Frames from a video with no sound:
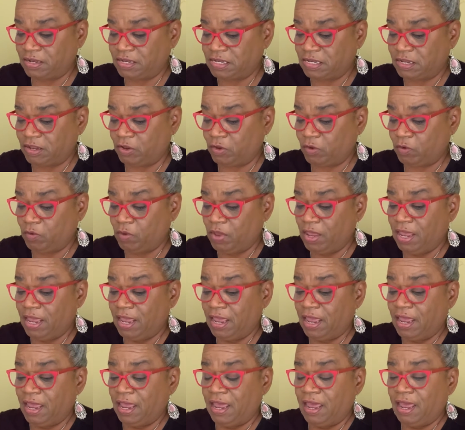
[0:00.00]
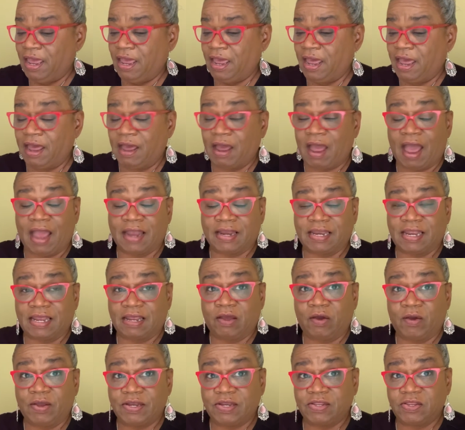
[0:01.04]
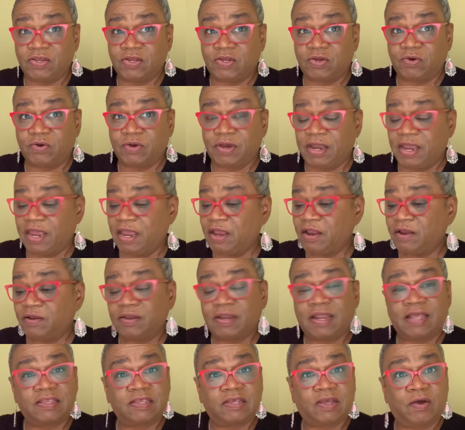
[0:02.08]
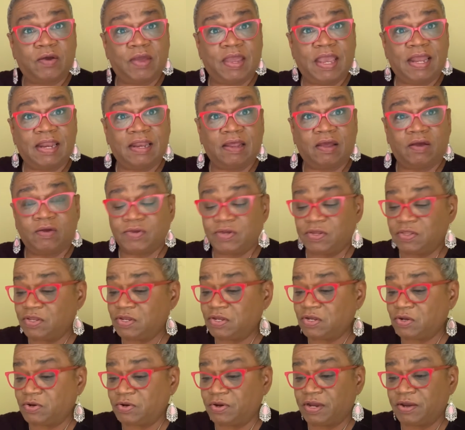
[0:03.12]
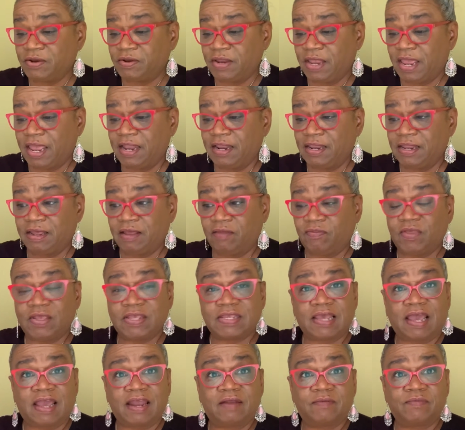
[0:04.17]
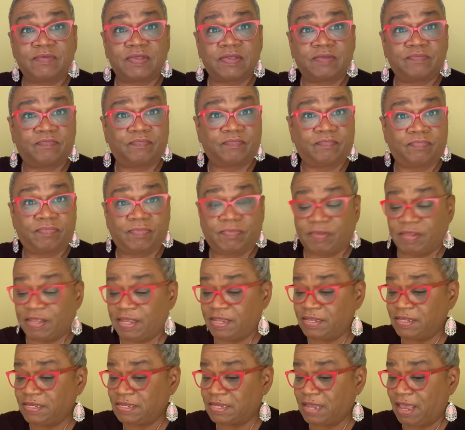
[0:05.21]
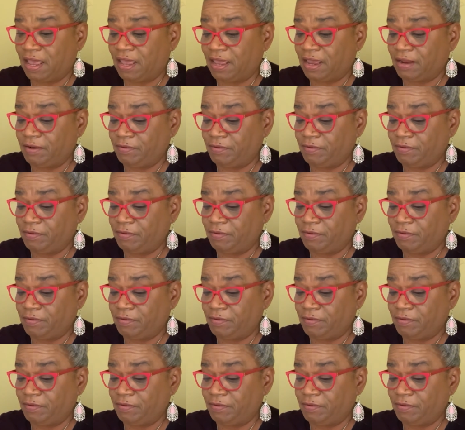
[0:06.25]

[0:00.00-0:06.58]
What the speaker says: So I did go to the store, and let's go ahead and go to the store and look at these items inside.